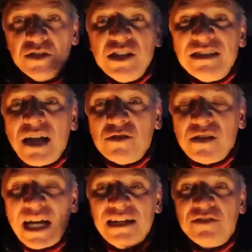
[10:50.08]
just
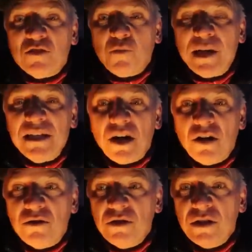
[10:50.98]
outside of his
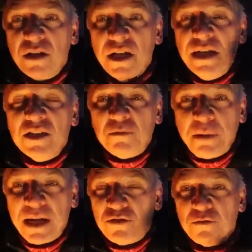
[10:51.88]
window in his
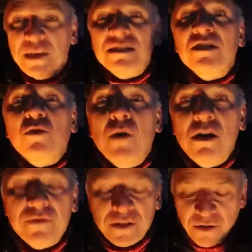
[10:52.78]
bedroom as a
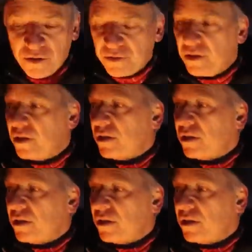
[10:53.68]
12-year-old.